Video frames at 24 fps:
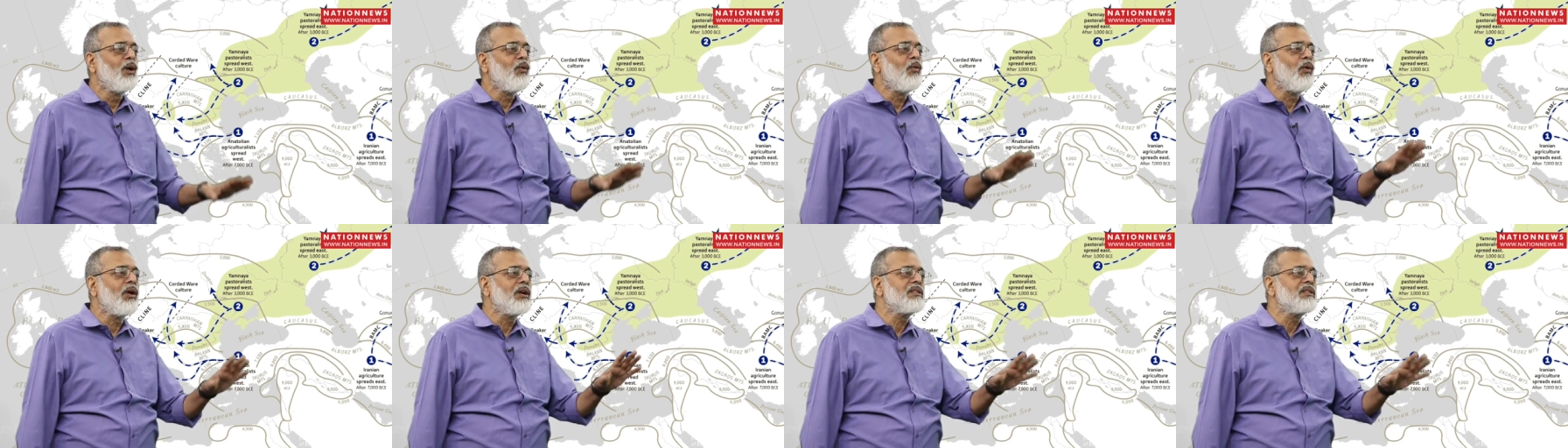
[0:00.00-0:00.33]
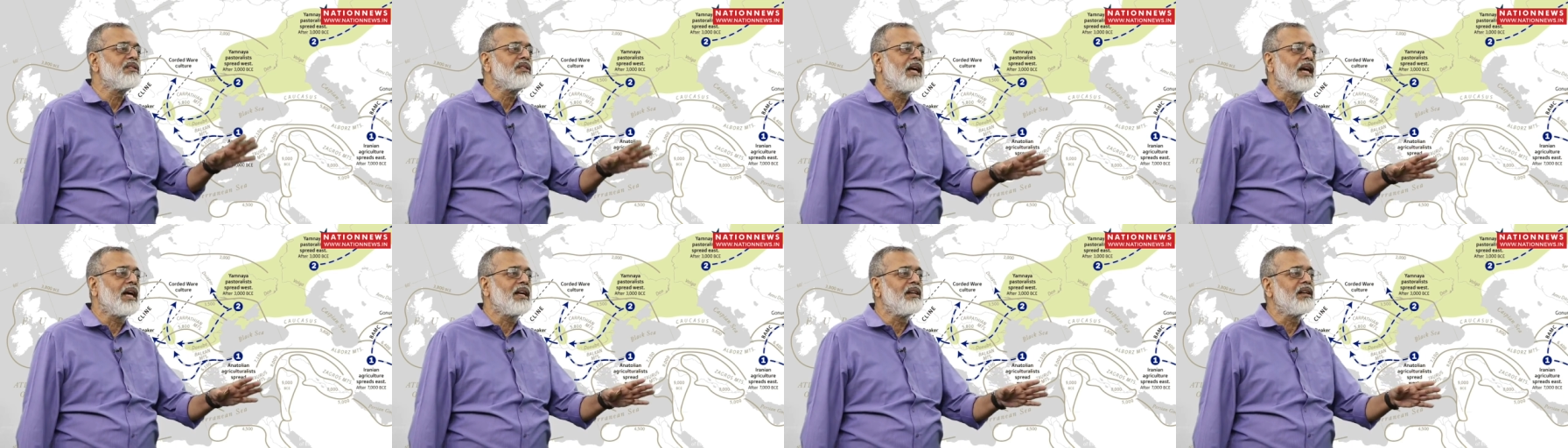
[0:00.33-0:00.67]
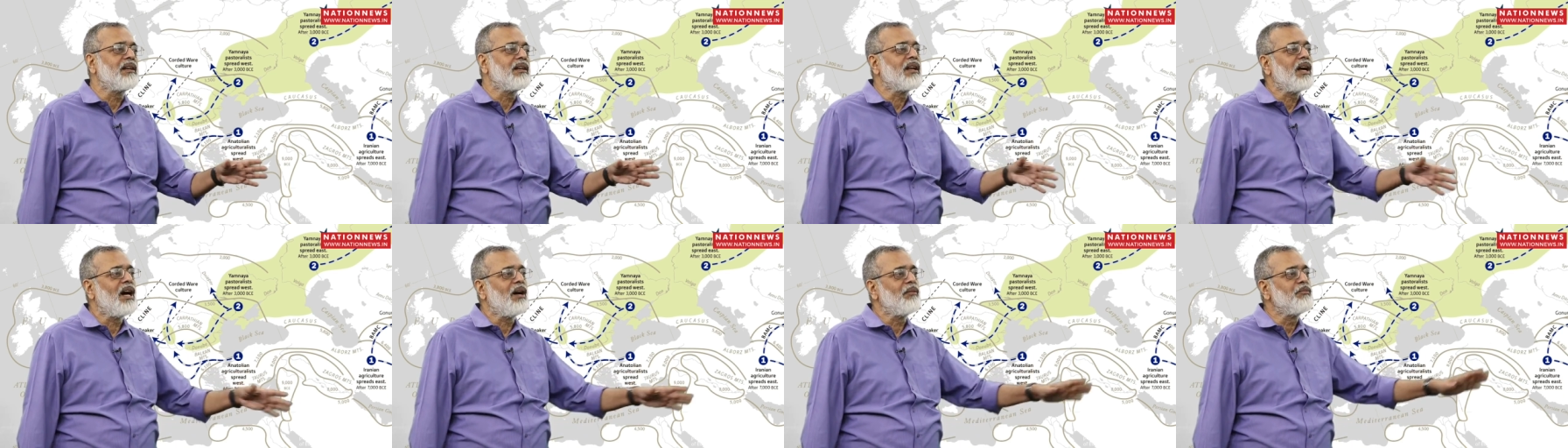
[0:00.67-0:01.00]
was that
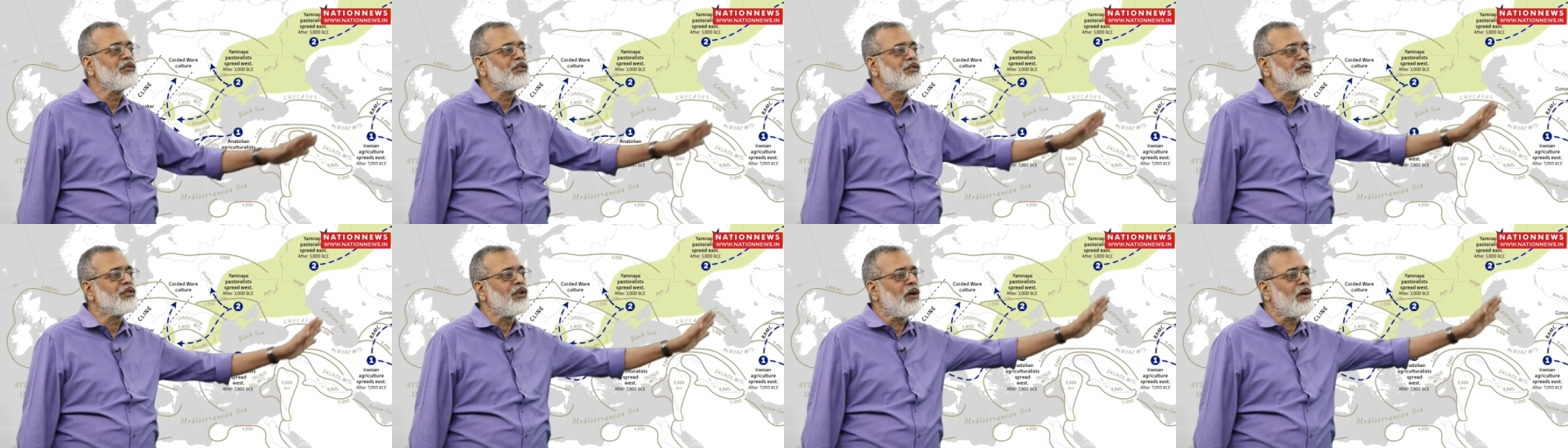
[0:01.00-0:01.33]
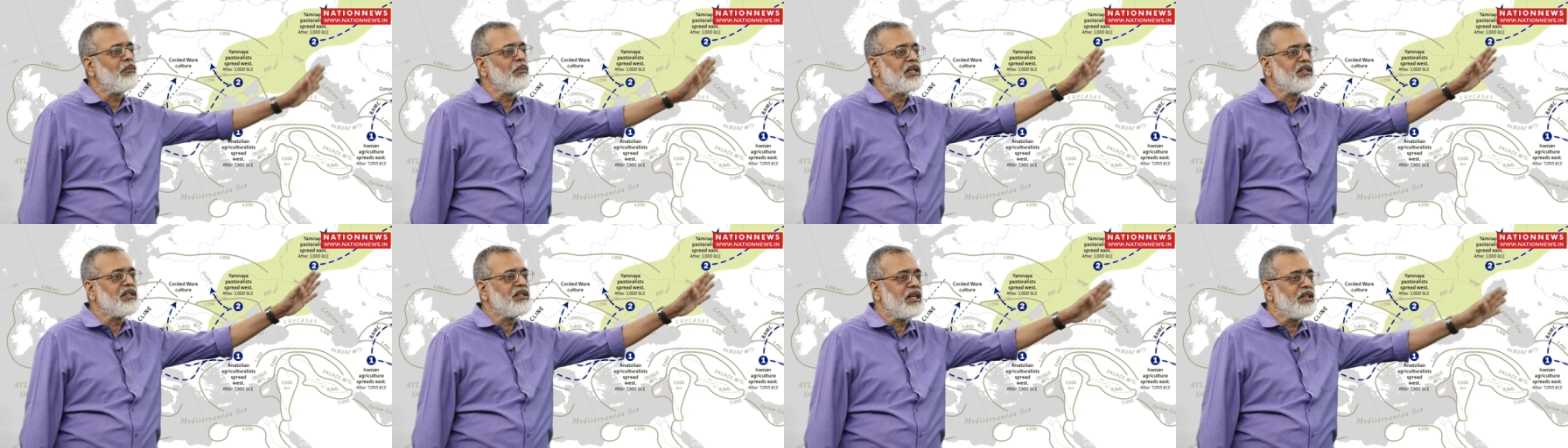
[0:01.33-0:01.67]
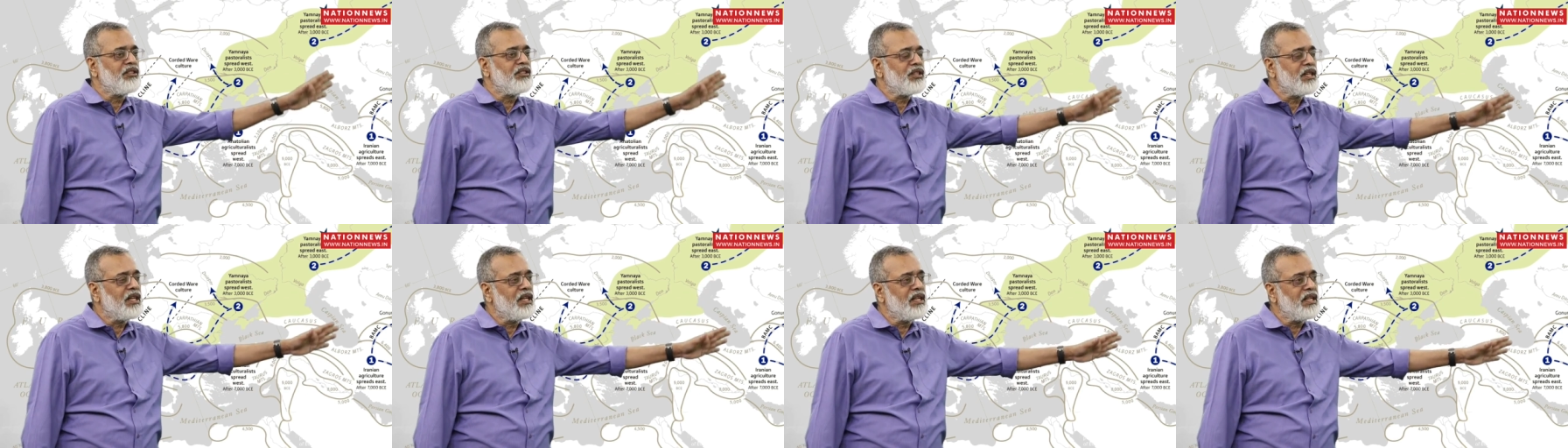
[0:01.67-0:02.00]
it comes from
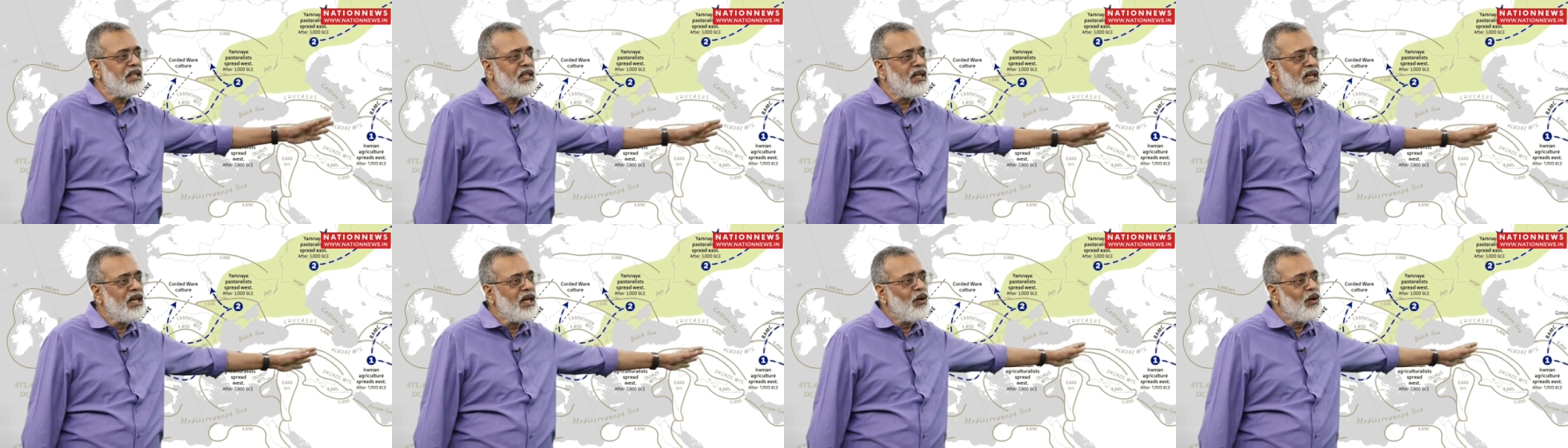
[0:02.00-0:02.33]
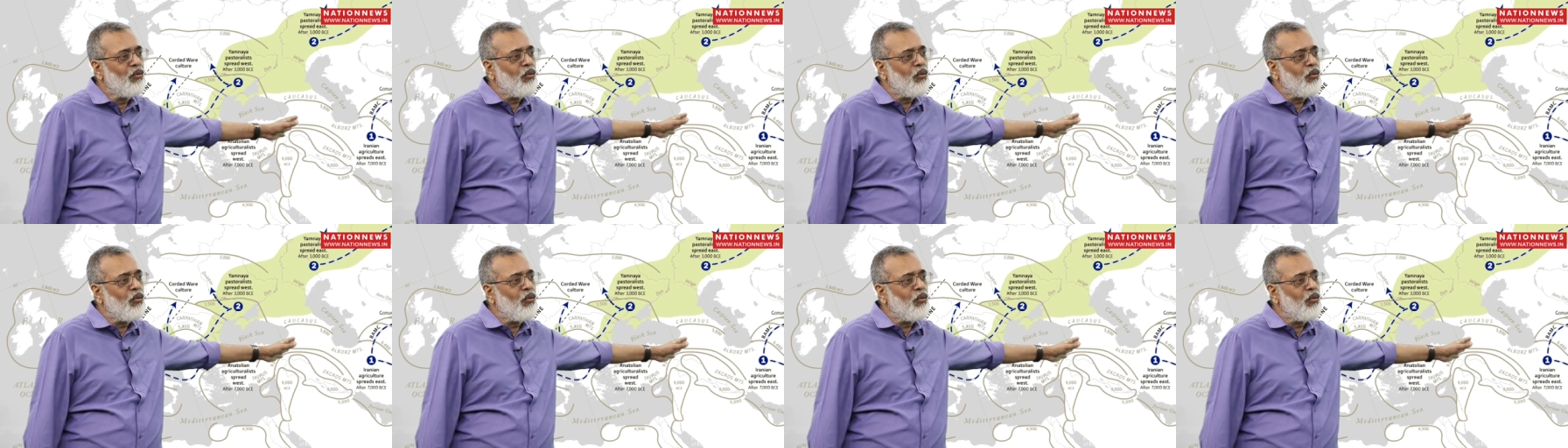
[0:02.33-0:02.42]
essentially